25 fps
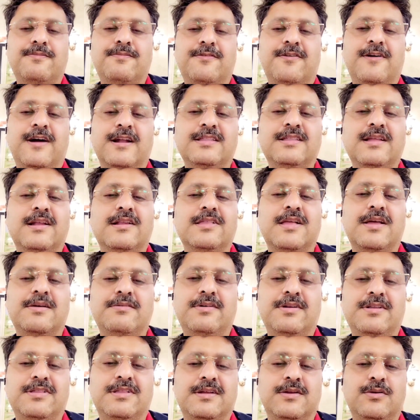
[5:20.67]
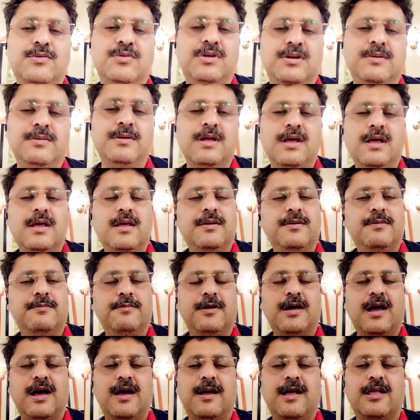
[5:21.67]
further cyber security
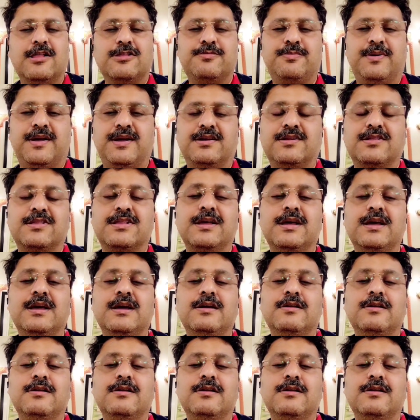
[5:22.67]
aspects.